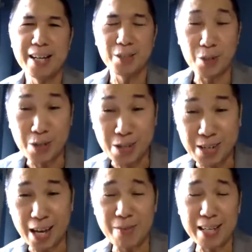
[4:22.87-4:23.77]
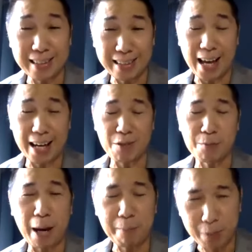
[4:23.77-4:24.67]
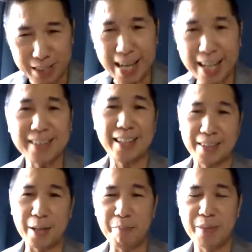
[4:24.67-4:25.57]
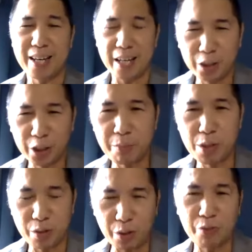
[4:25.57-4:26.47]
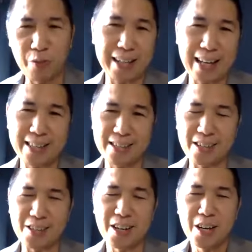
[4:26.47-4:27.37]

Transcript: to saving lives by protecting them in terms of their finances.